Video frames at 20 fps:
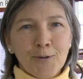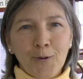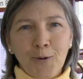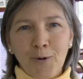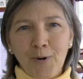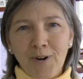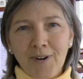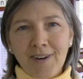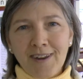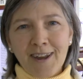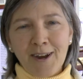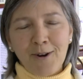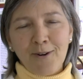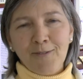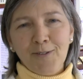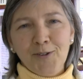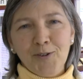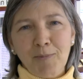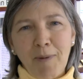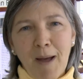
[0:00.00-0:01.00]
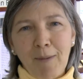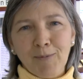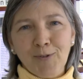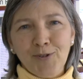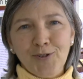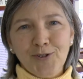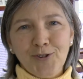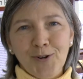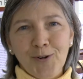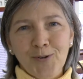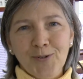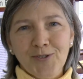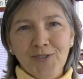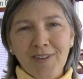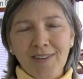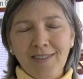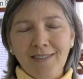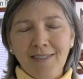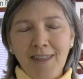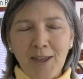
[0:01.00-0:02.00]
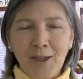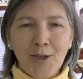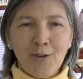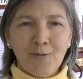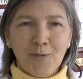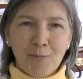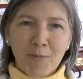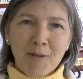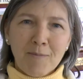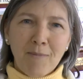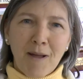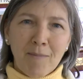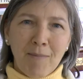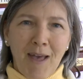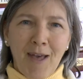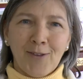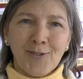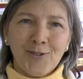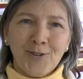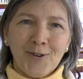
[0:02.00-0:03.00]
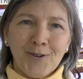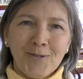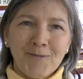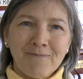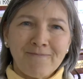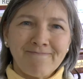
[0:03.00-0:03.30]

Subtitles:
the Lord here at First Baptist Church, and thank you for being my pastor.